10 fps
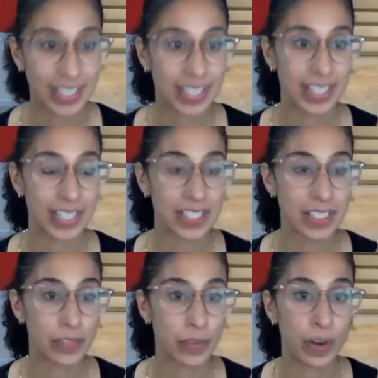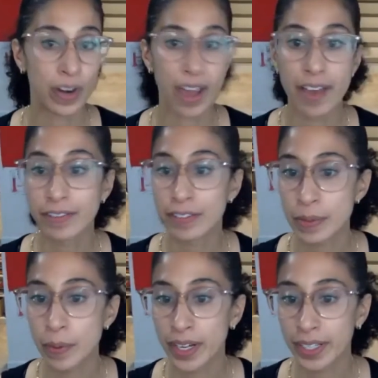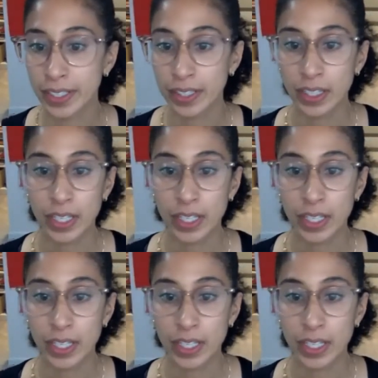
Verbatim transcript: It is for everyone.